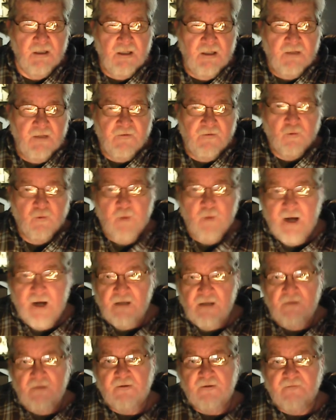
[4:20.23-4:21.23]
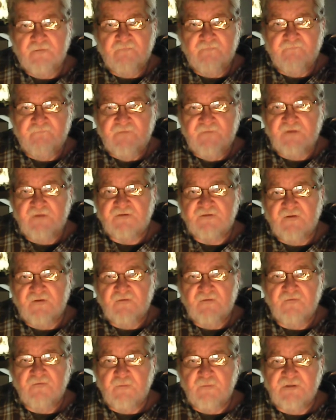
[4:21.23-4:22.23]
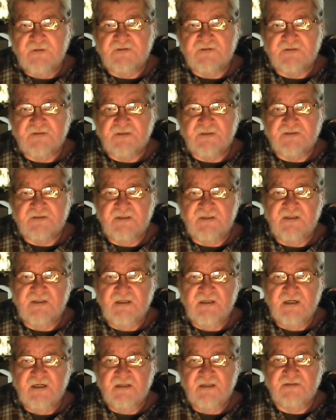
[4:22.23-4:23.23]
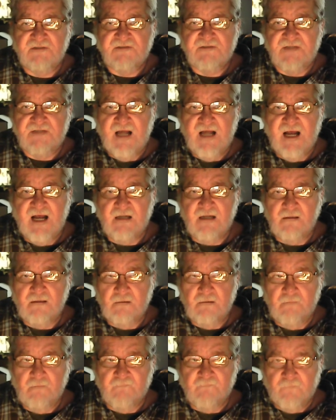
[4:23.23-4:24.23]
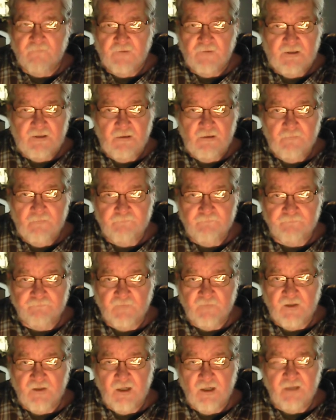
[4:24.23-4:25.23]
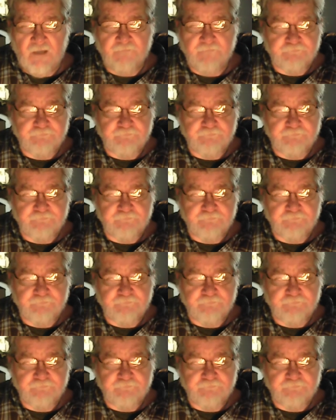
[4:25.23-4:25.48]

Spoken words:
the regular Fusion 360 is not free, okay?